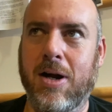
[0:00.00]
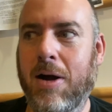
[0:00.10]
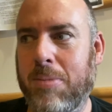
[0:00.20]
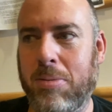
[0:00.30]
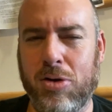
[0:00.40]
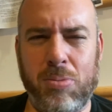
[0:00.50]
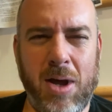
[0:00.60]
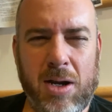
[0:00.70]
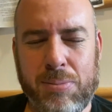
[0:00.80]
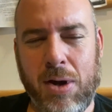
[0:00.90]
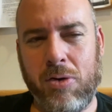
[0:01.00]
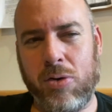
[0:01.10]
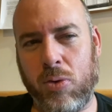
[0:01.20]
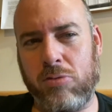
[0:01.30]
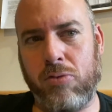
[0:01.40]
Maybe pneumatic powered
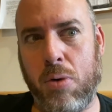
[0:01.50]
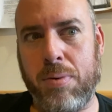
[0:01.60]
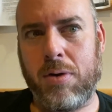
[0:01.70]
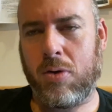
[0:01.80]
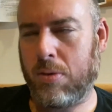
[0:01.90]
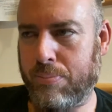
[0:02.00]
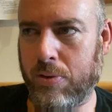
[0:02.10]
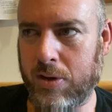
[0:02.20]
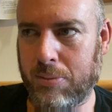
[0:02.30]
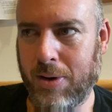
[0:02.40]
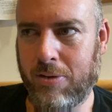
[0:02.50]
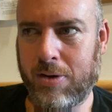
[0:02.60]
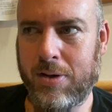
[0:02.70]
or rope or pulley powered.